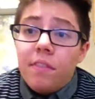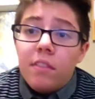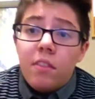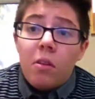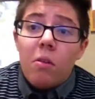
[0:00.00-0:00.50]

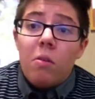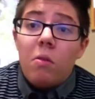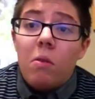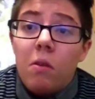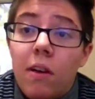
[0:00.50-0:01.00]

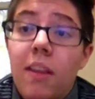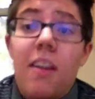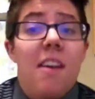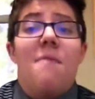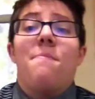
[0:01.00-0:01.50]
So,
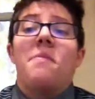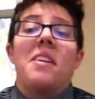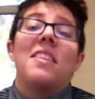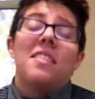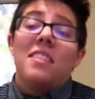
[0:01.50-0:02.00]
yeah, but
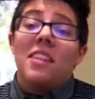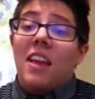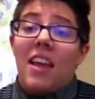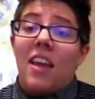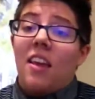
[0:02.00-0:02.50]
it's just
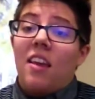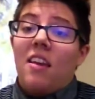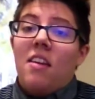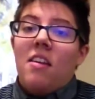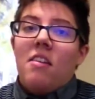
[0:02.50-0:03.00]
like,
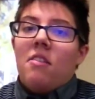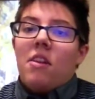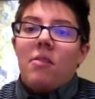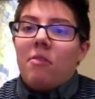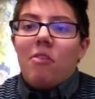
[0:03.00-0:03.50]

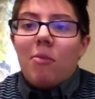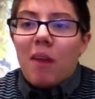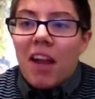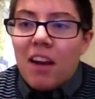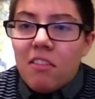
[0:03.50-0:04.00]
when I'm around my
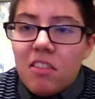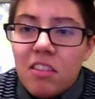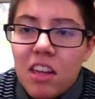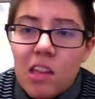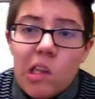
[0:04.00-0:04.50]
house
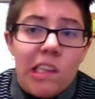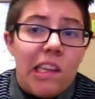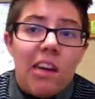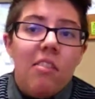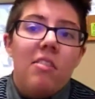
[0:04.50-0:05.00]
and I look
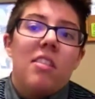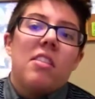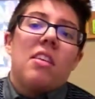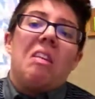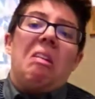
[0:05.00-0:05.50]
down, it's
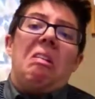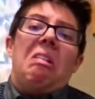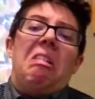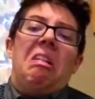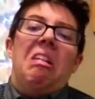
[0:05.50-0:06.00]
like, ugh,
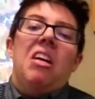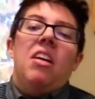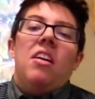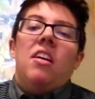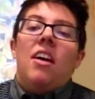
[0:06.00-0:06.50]

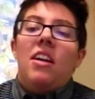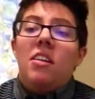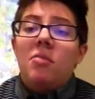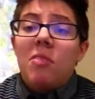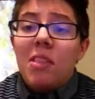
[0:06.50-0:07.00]
I
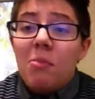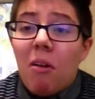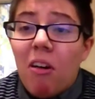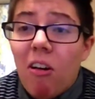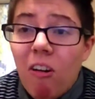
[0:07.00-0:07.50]
just want them
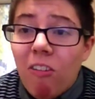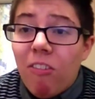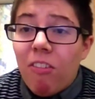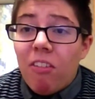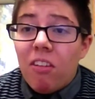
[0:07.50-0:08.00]
off
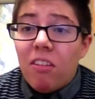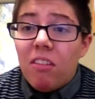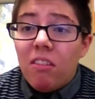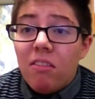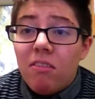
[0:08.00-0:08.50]

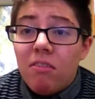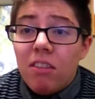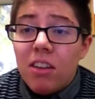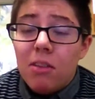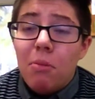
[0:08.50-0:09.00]

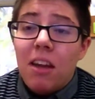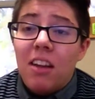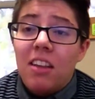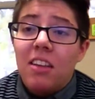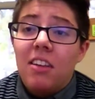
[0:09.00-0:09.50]
really
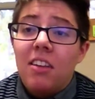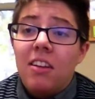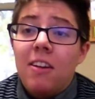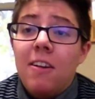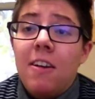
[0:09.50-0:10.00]
badly.
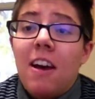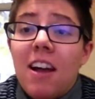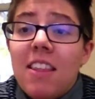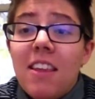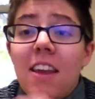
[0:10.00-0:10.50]

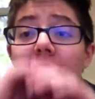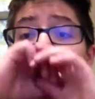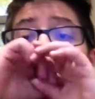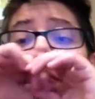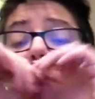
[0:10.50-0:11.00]
I think I even